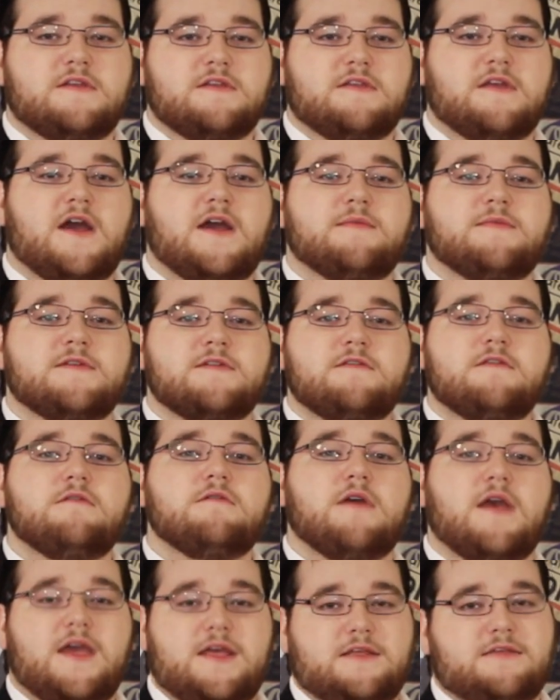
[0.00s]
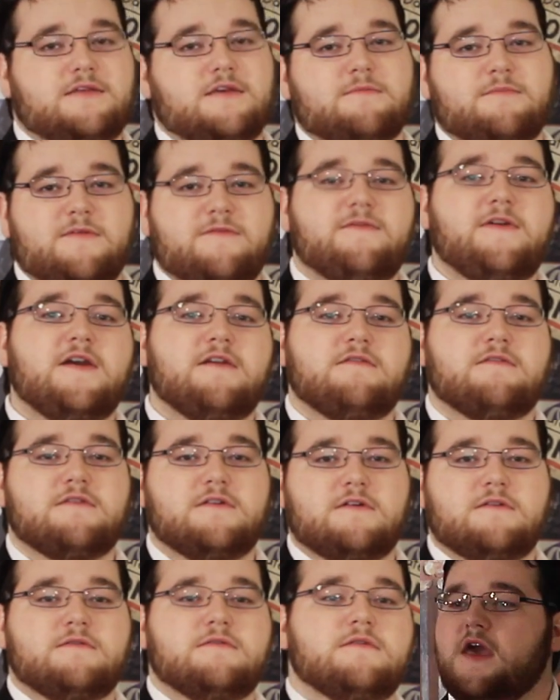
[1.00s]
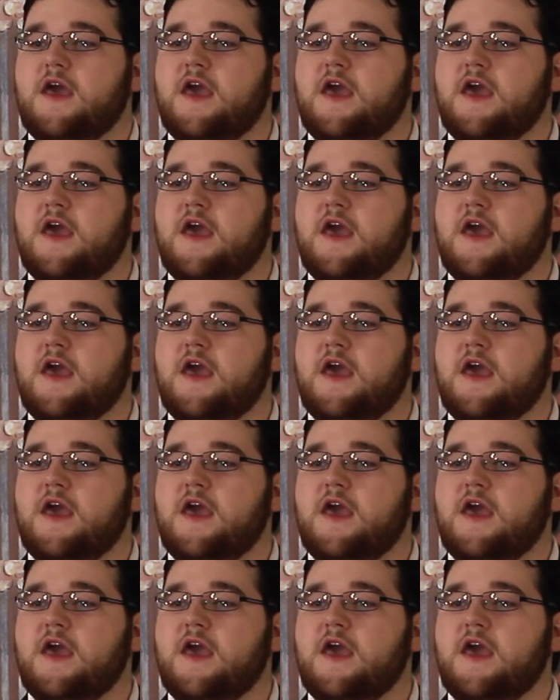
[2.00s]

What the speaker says: the time to shoot anything professional.